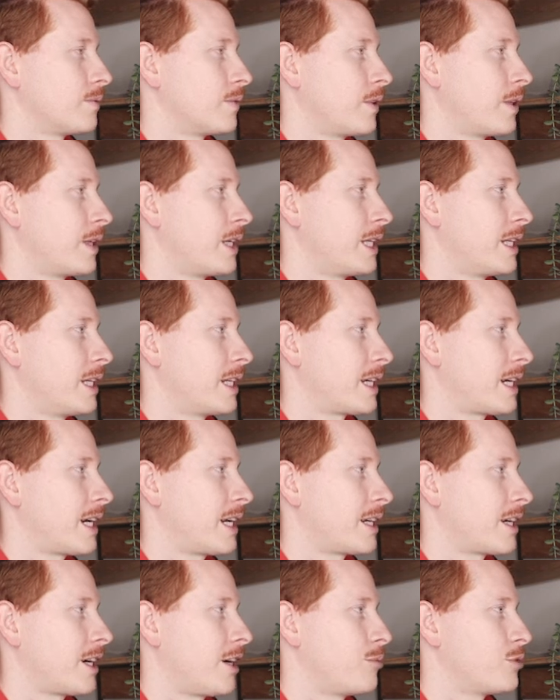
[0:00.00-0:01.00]
And it
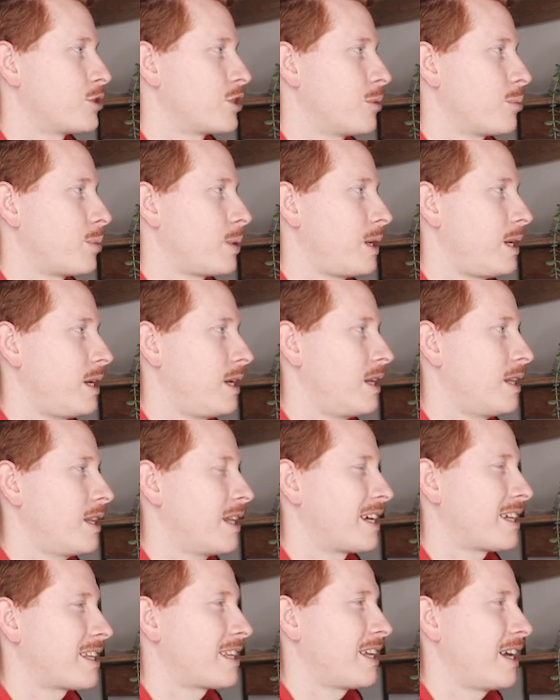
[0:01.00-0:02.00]
kind of comes up here
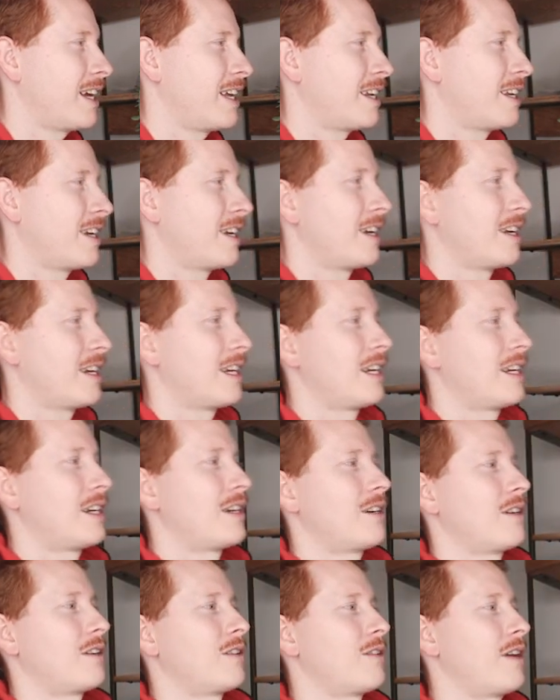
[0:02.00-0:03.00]
like that.
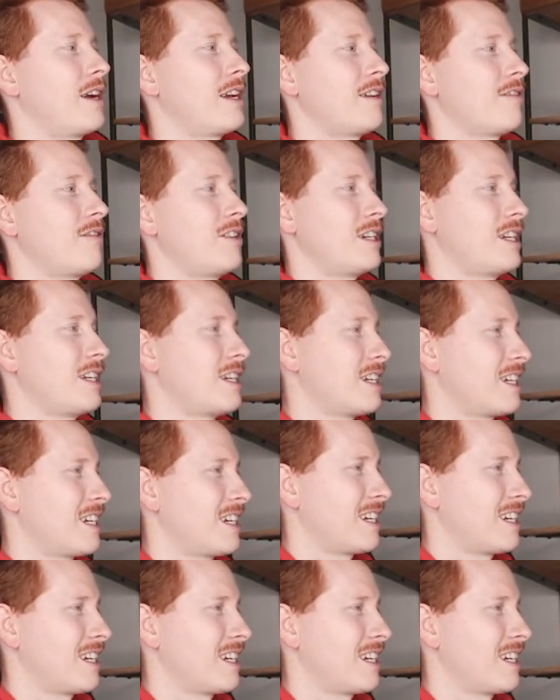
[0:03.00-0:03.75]
Reykjavik.